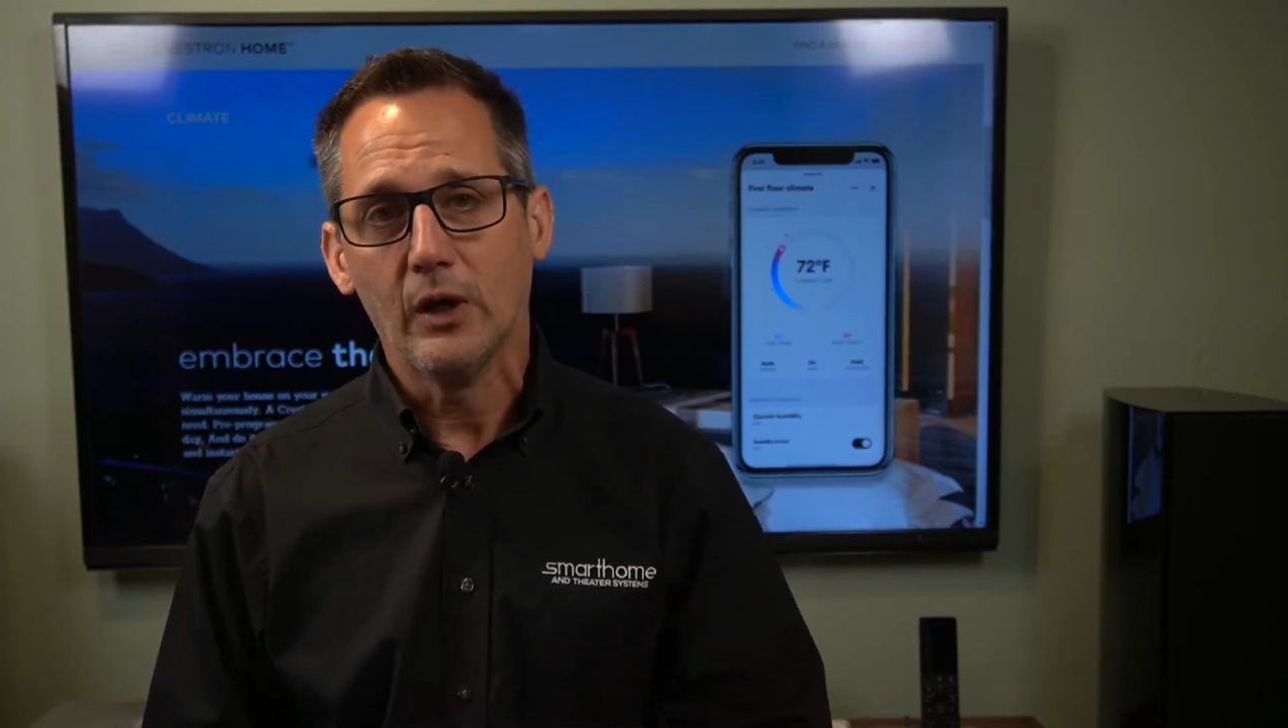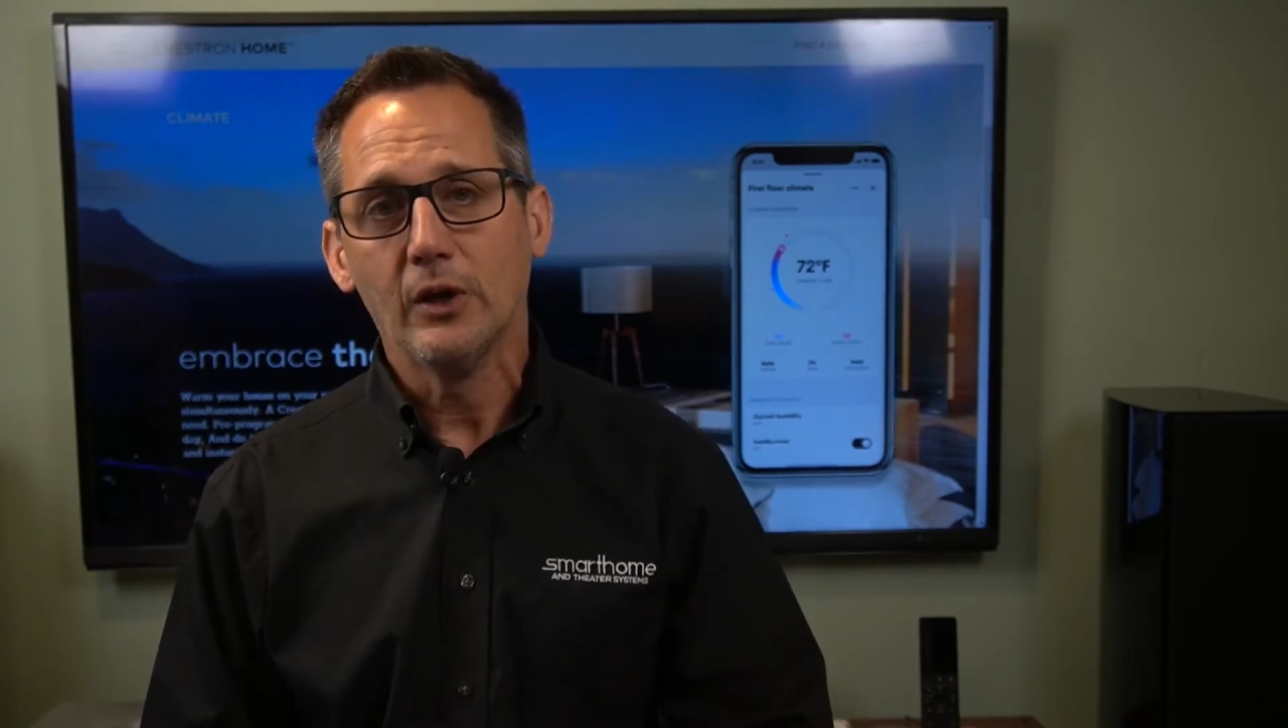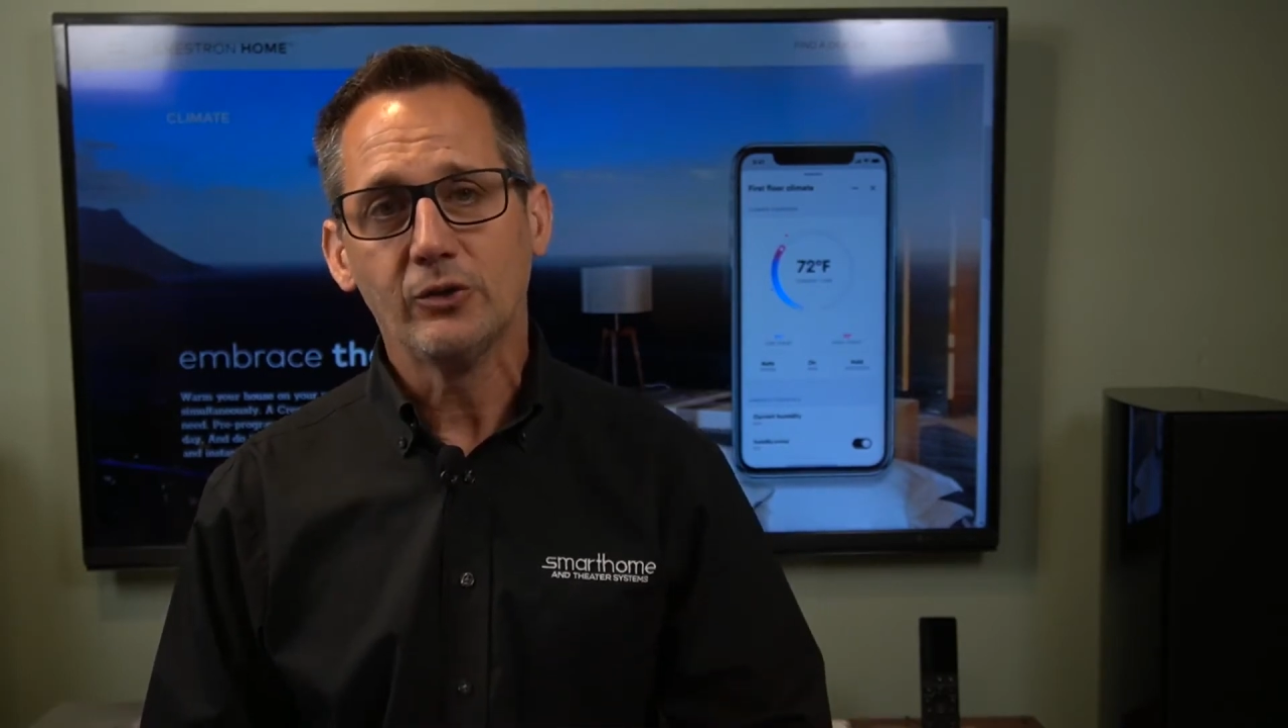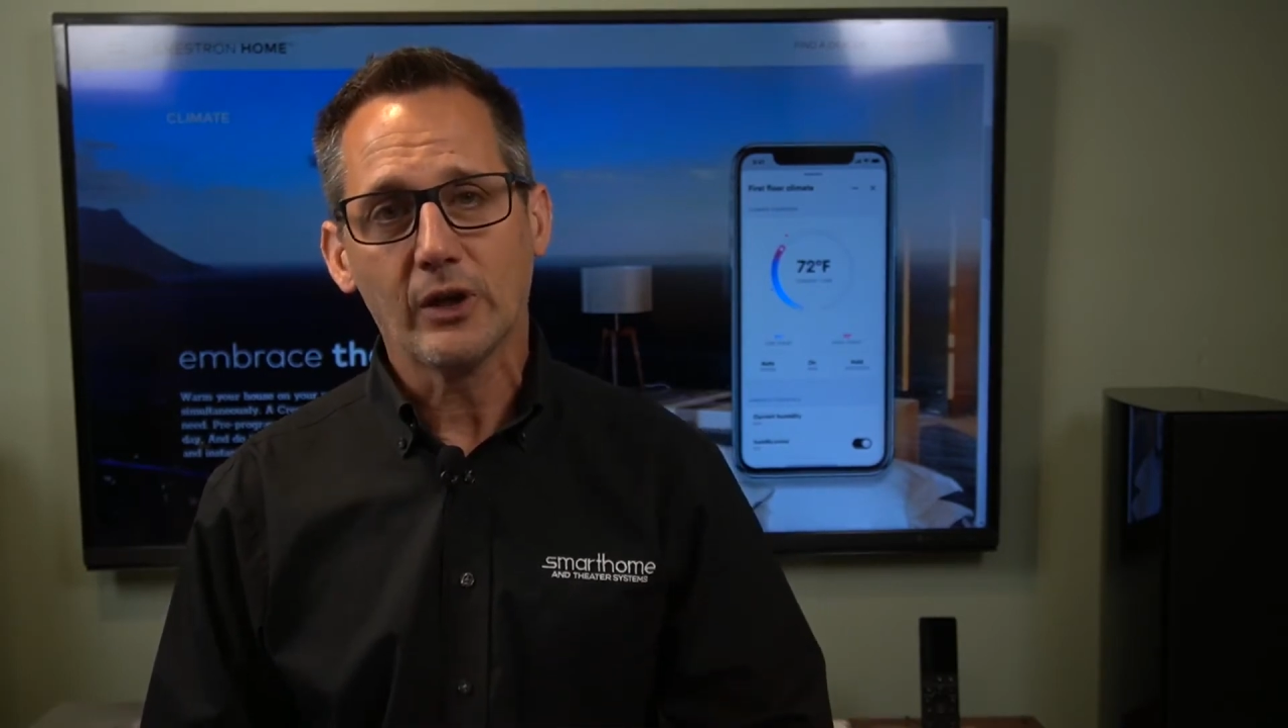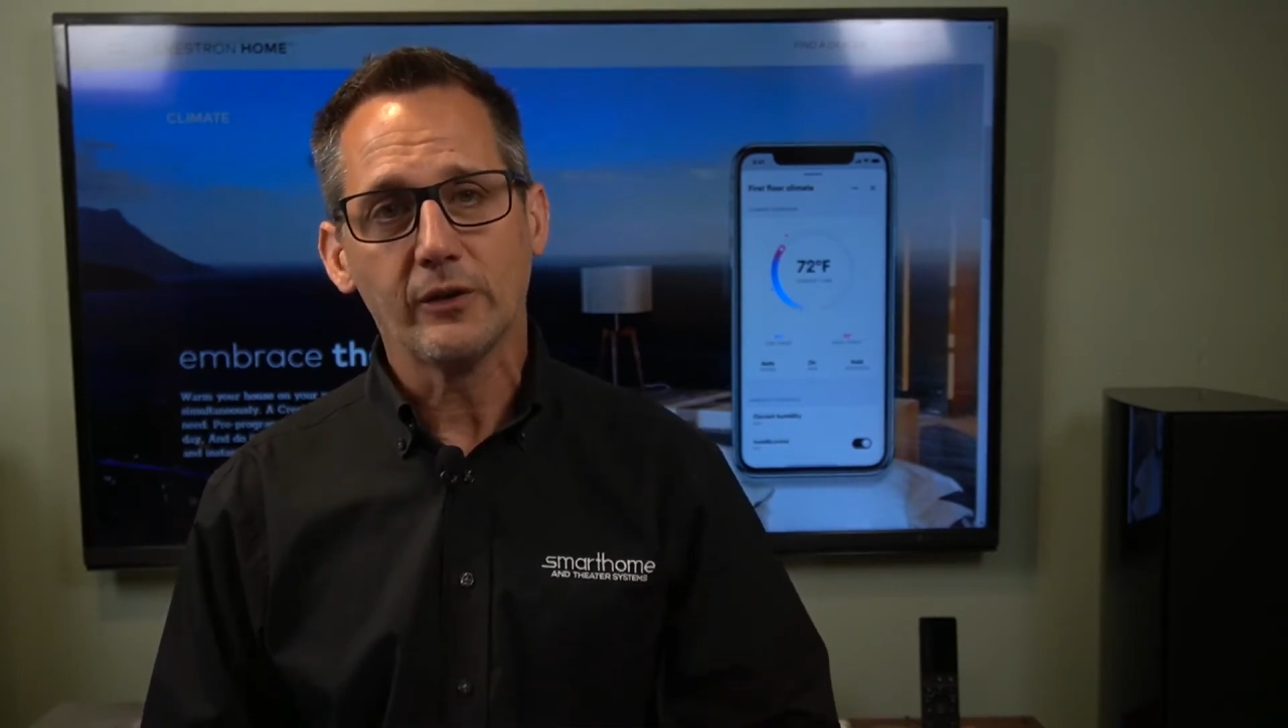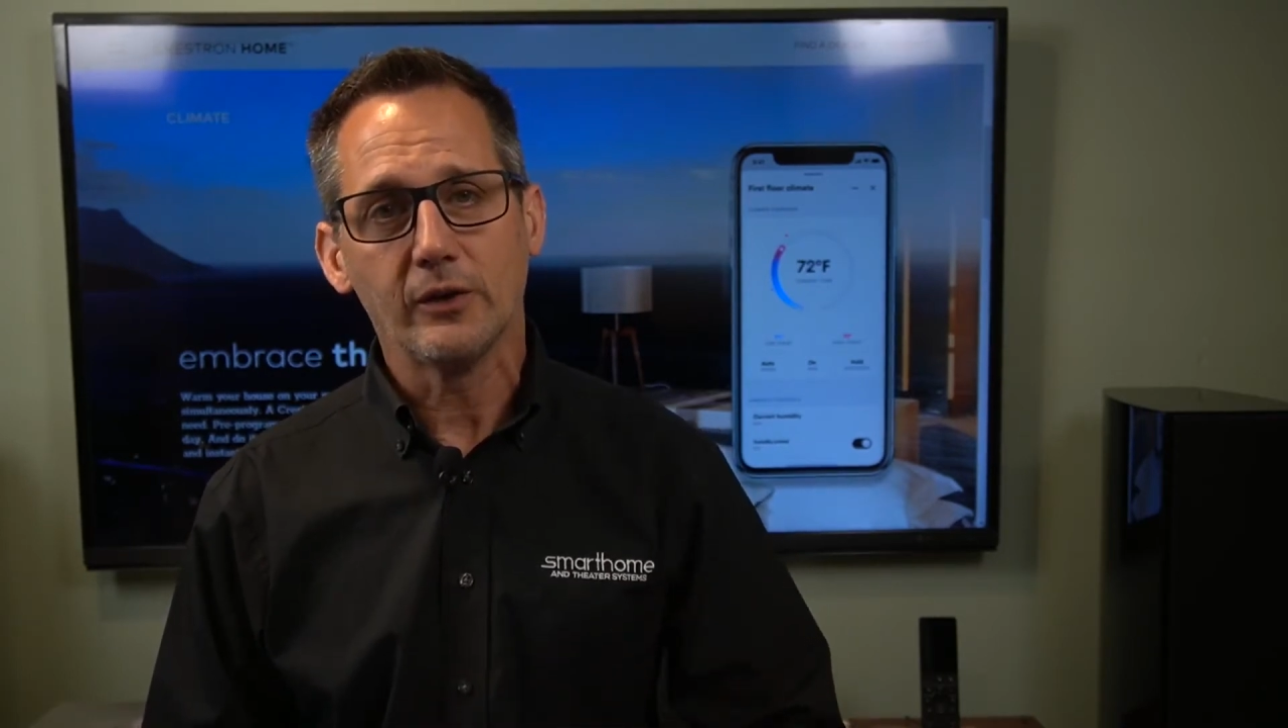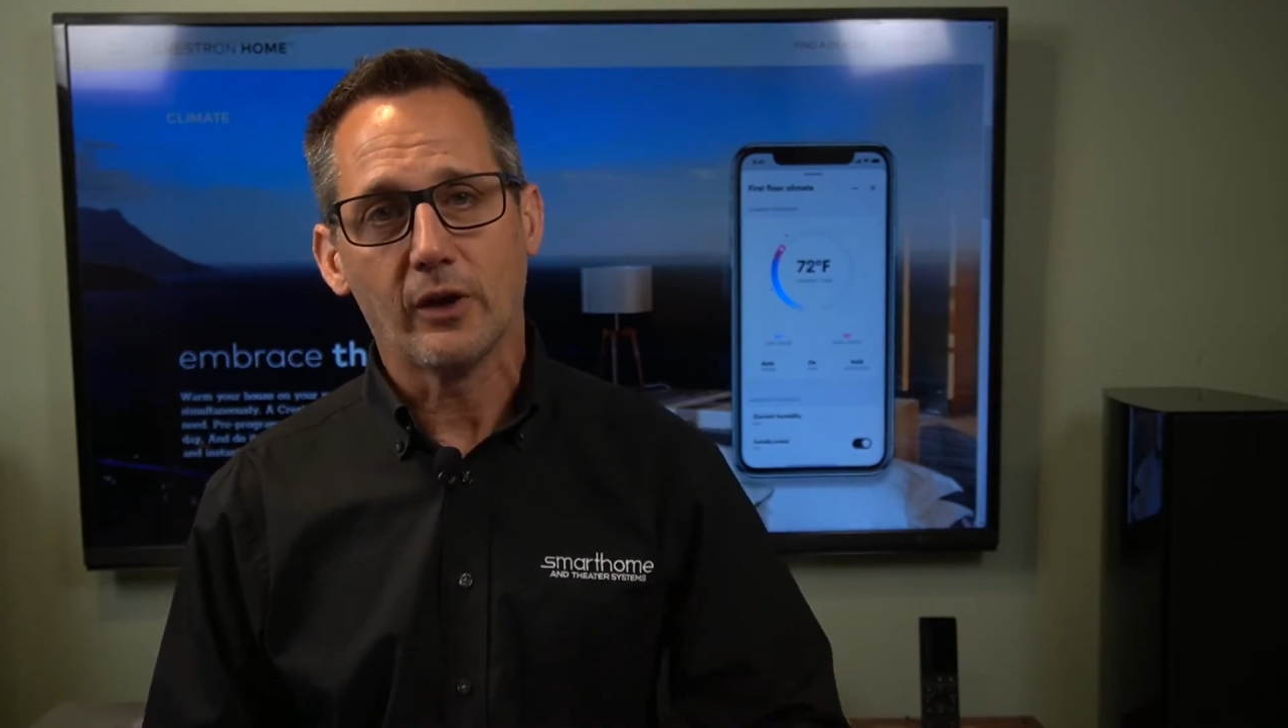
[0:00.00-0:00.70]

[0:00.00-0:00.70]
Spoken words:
check out the